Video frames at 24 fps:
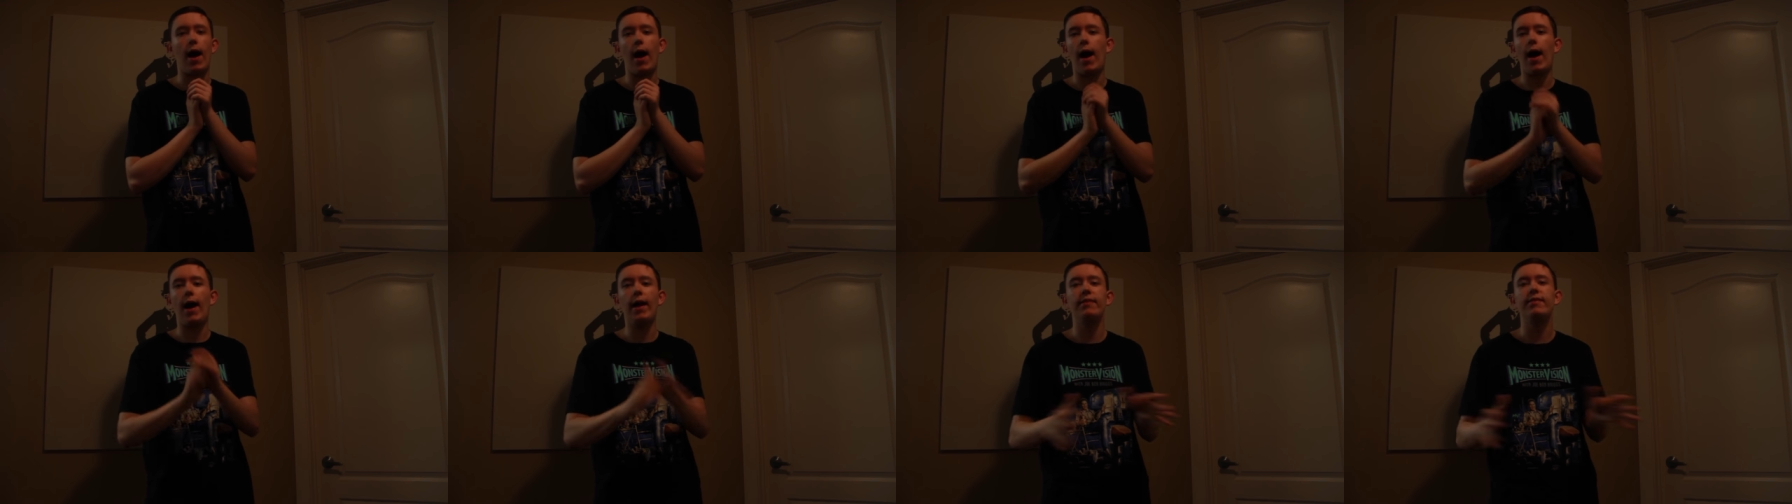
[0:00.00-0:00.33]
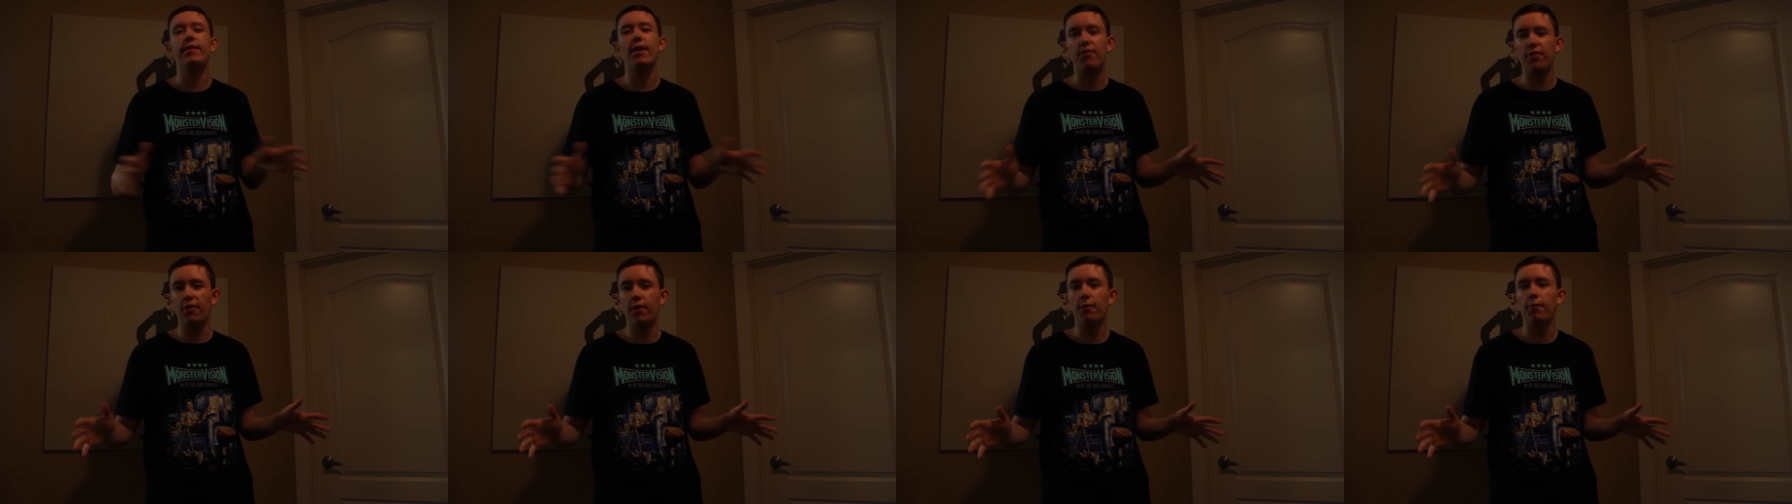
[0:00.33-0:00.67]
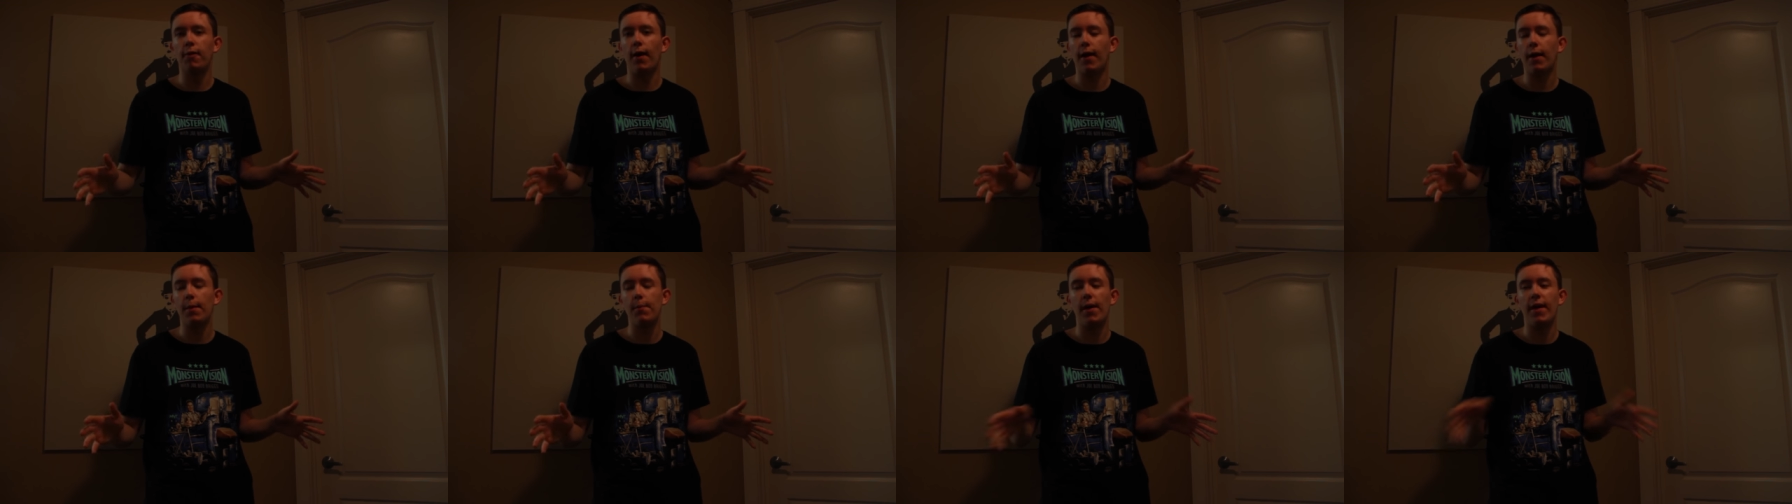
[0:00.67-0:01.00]
I definitely
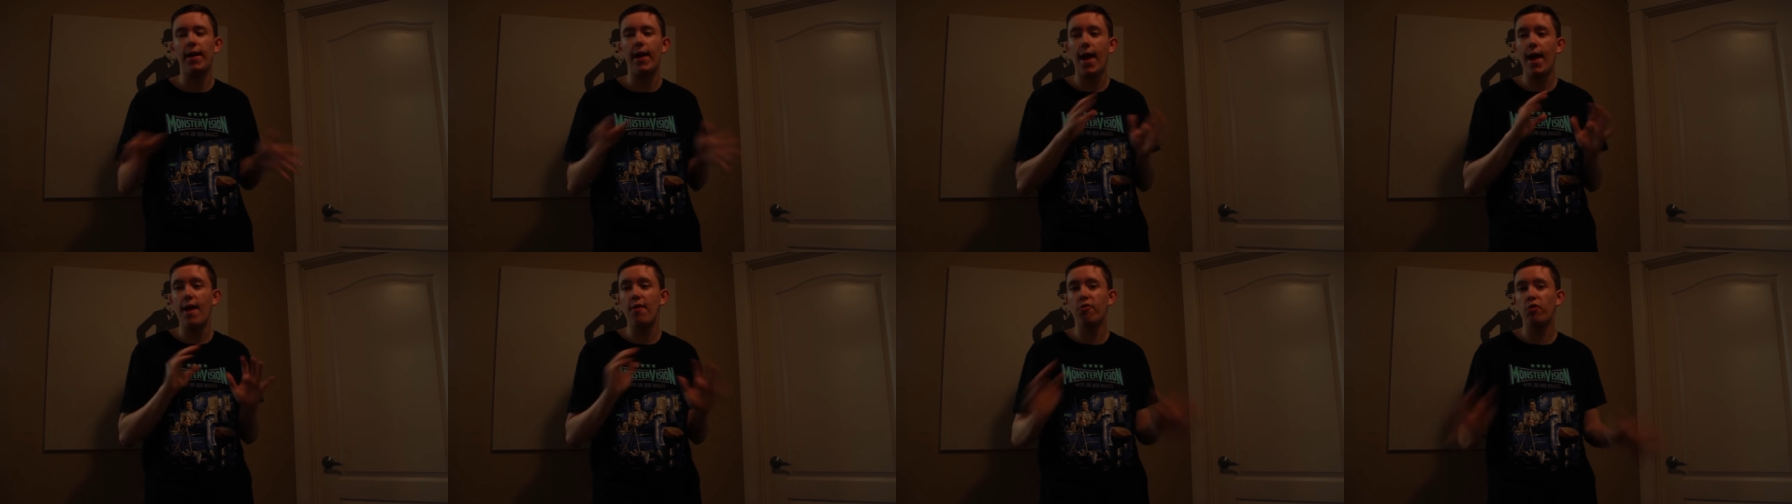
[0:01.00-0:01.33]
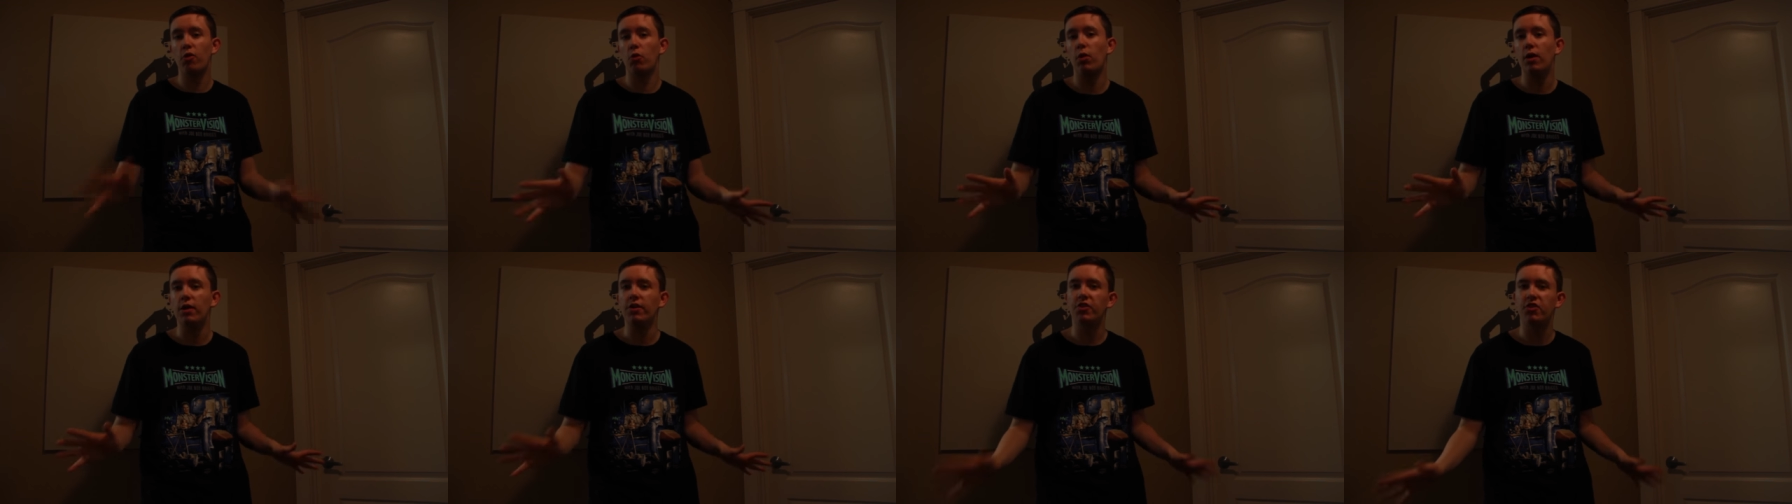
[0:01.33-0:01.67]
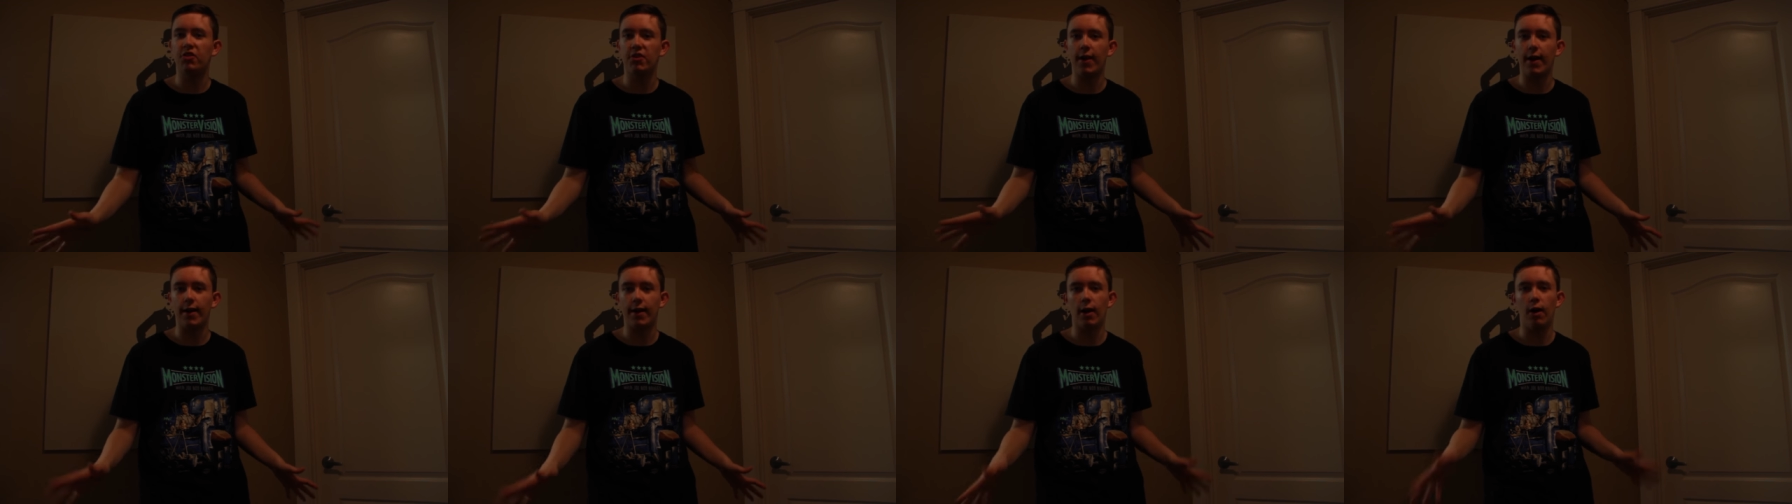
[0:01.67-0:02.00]
recommend everyone
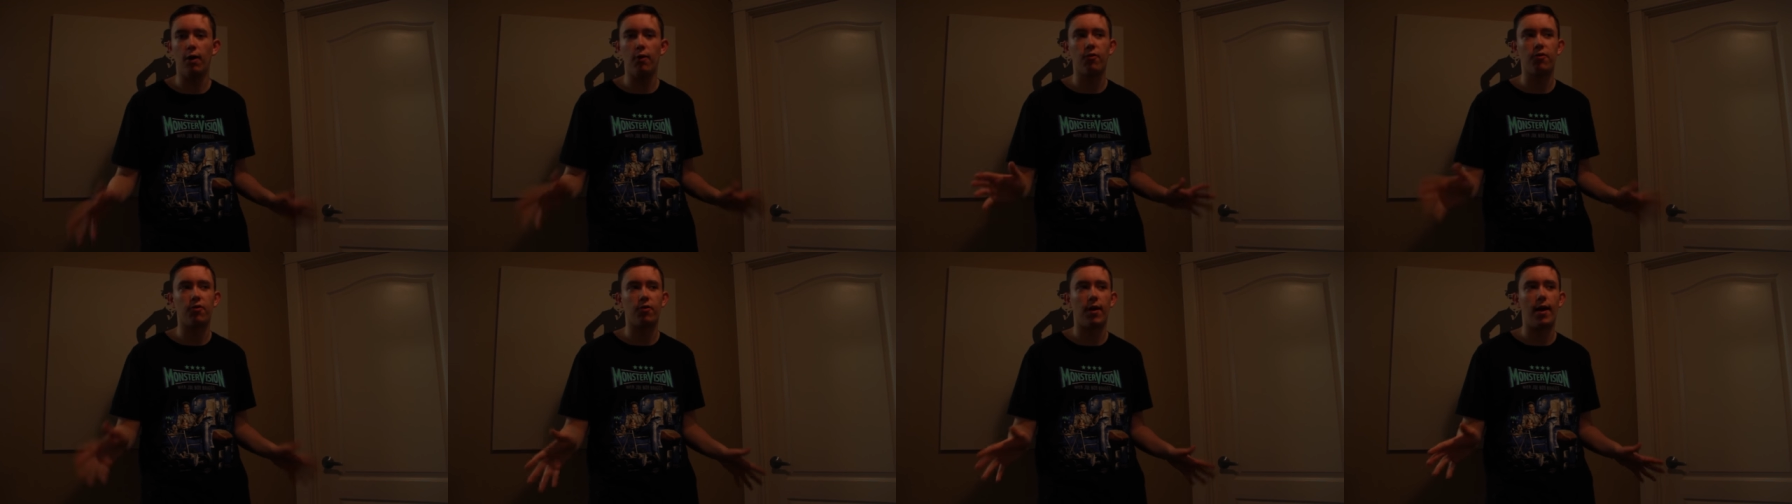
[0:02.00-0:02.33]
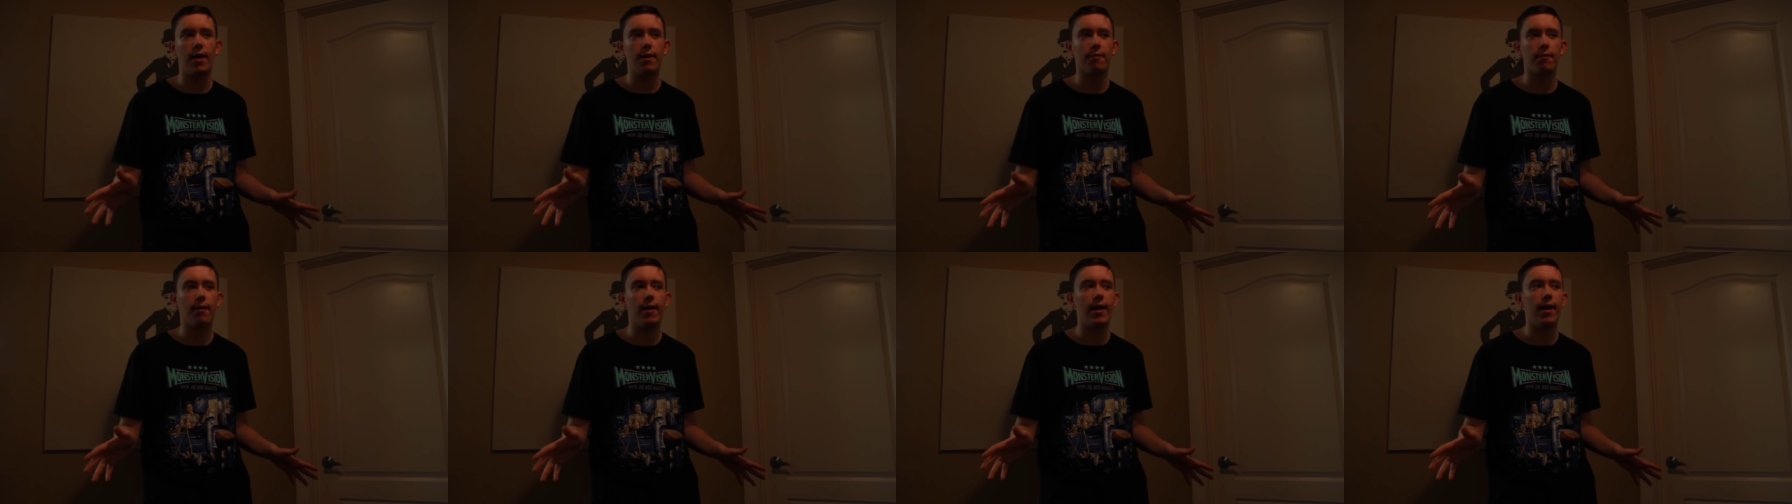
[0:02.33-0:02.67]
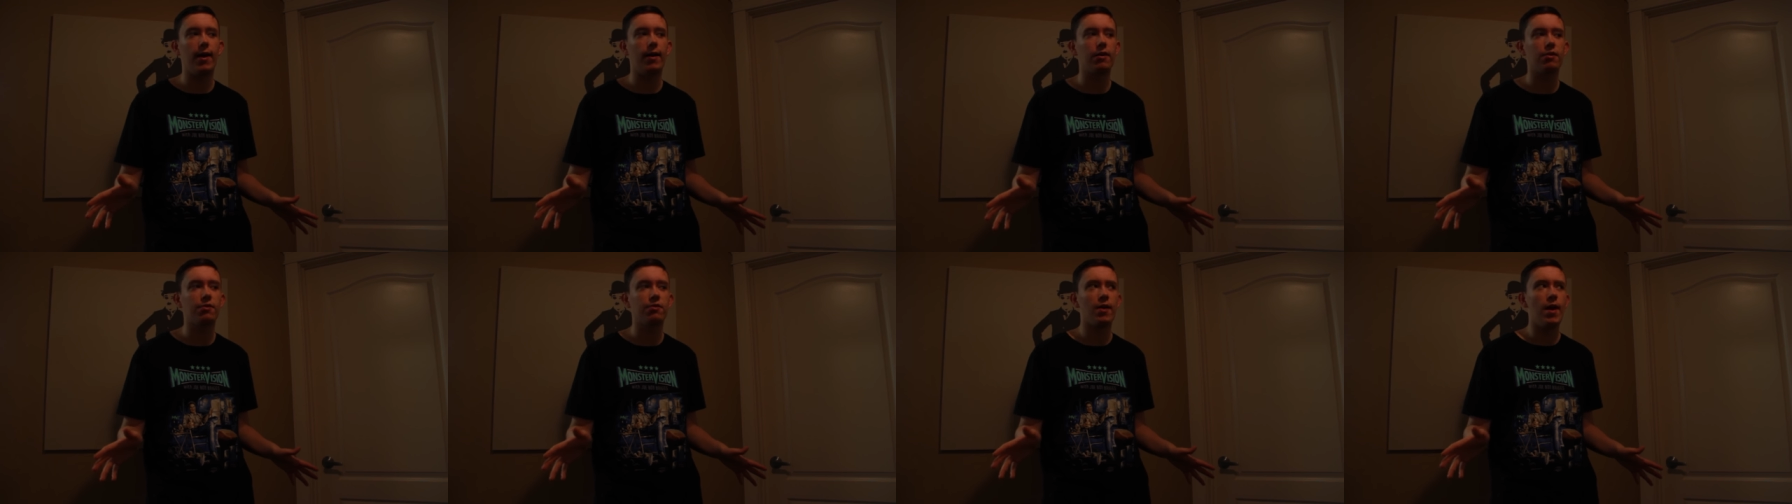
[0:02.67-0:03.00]
check out Fright
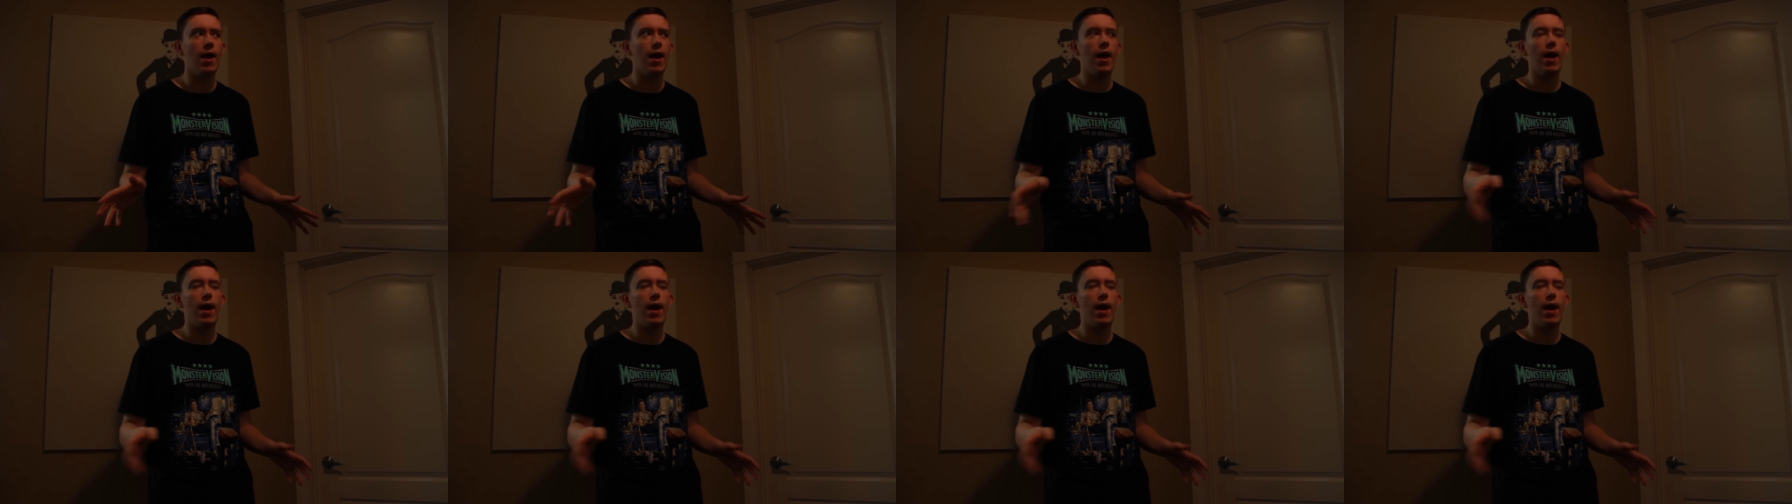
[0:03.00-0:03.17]
Rags.